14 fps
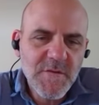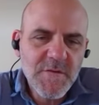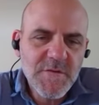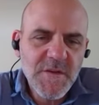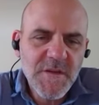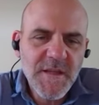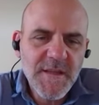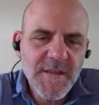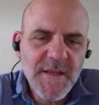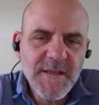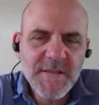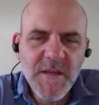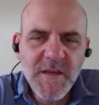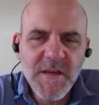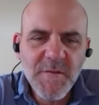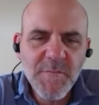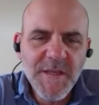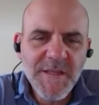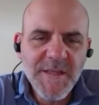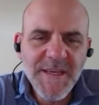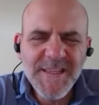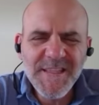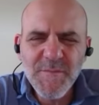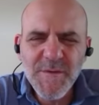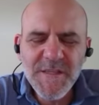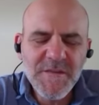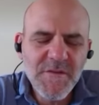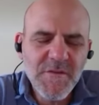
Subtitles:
or do you think there's going to need to be